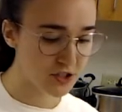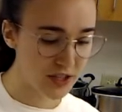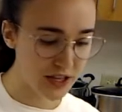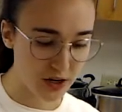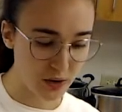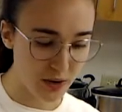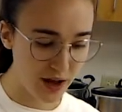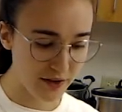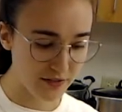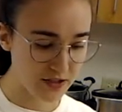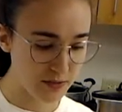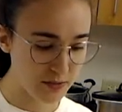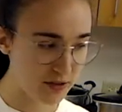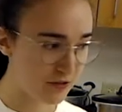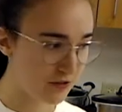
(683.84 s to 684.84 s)
They don't have to
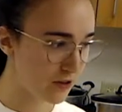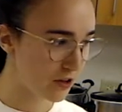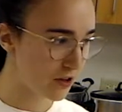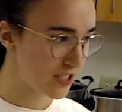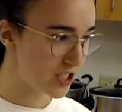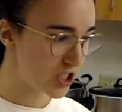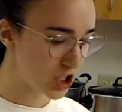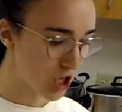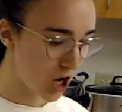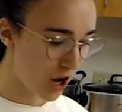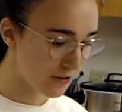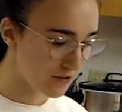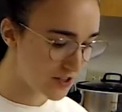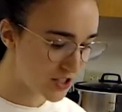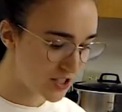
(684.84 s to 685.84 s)
be fully
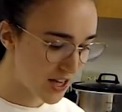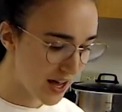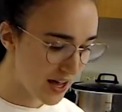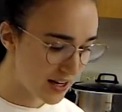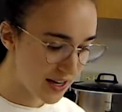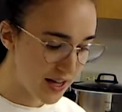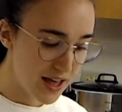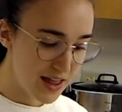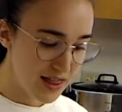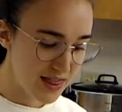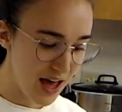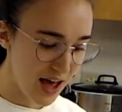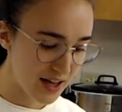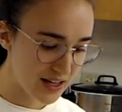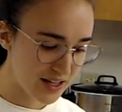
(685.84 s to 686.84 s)
soft yet.
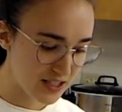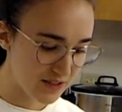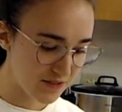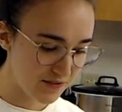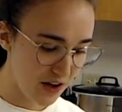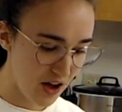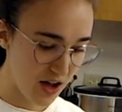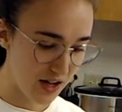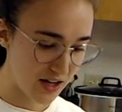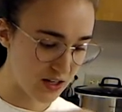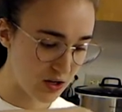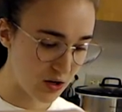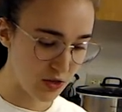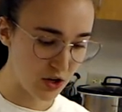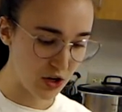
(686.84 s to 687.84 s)
That is fine.
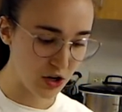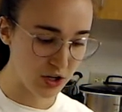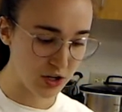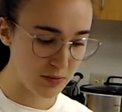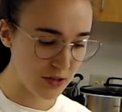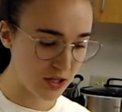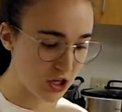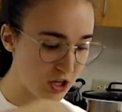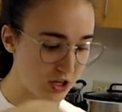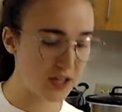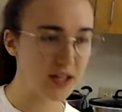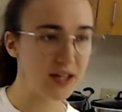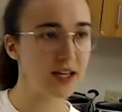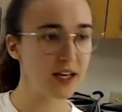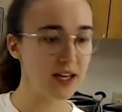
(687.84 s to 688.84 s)
They're gonna be
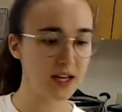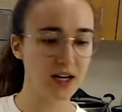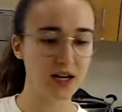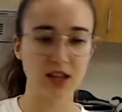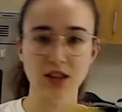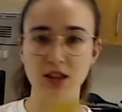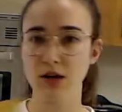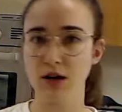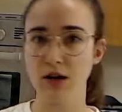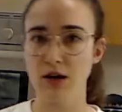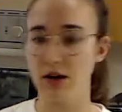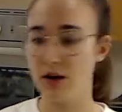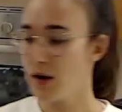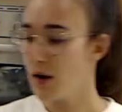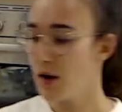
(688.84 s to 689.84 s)
cooking in
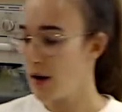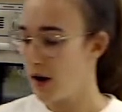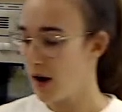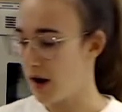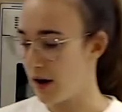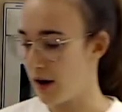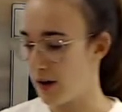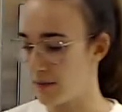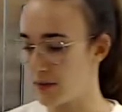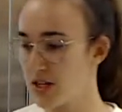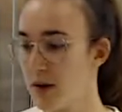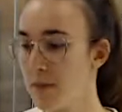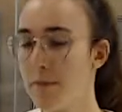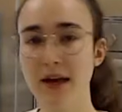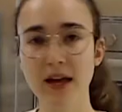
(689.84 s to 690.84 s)
the
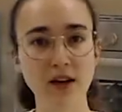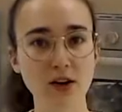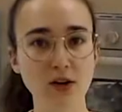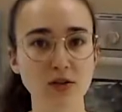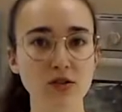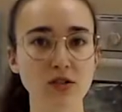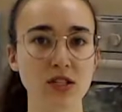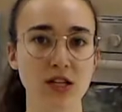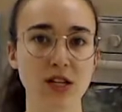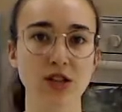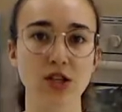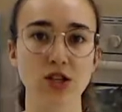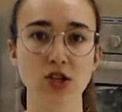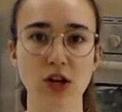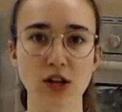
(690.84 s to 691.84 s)
tomatoes,
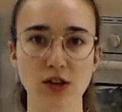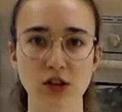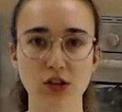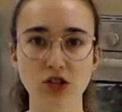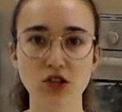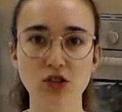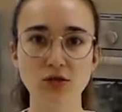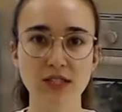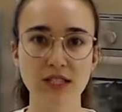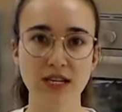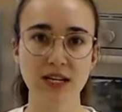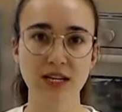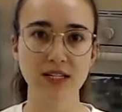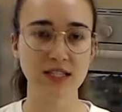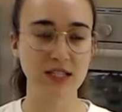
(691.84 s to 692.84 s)
in the
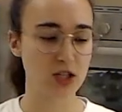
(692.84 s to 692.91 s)
juices.